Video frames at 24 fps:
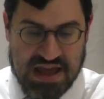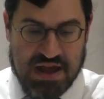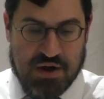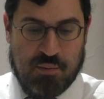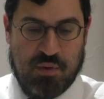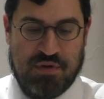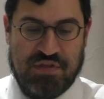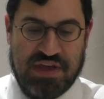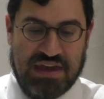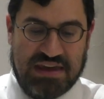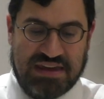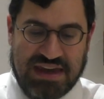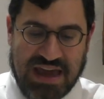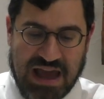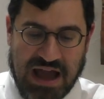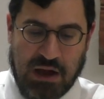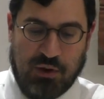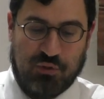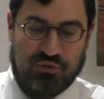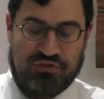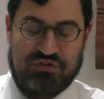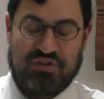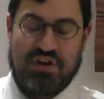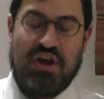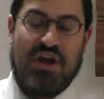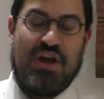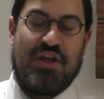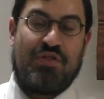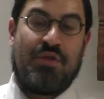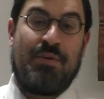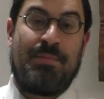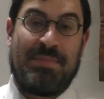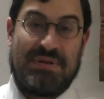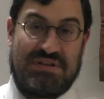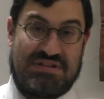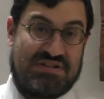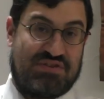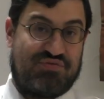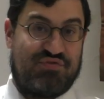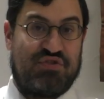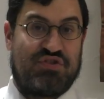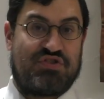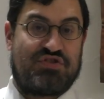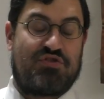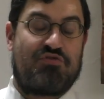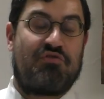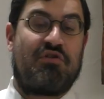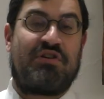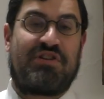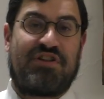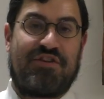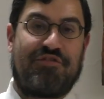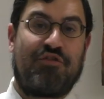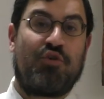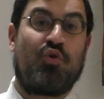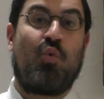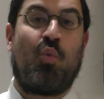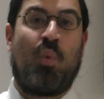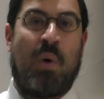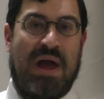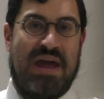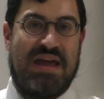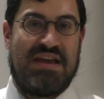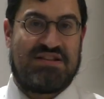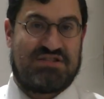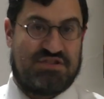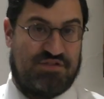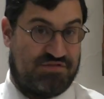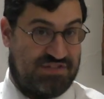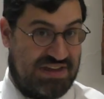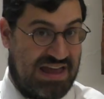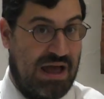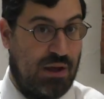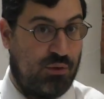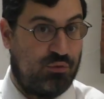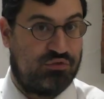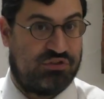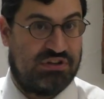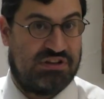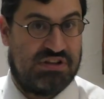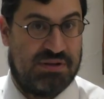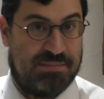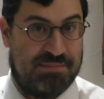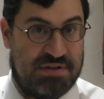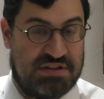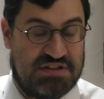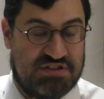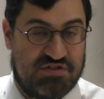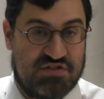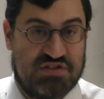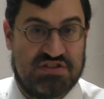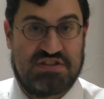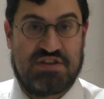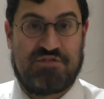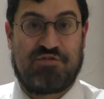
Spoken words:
When they count the mitzvahs, so there are different ways of counting the mitzvahs.